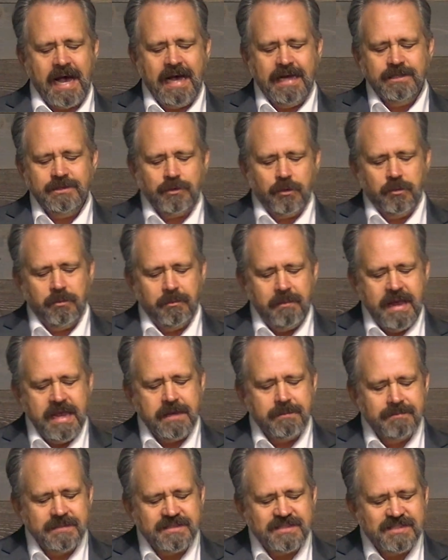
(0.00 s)
I don't
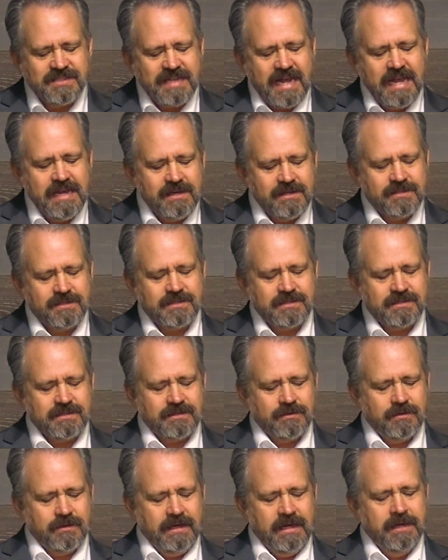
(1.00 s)
make
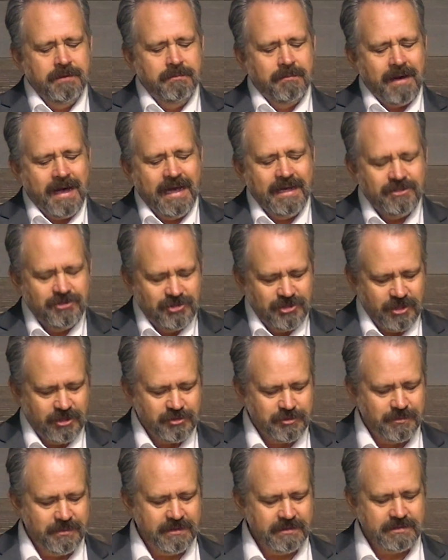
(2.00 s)
mistakes in my
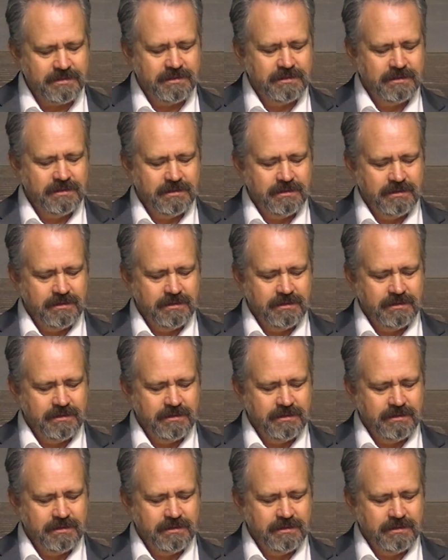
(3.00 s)
judgment.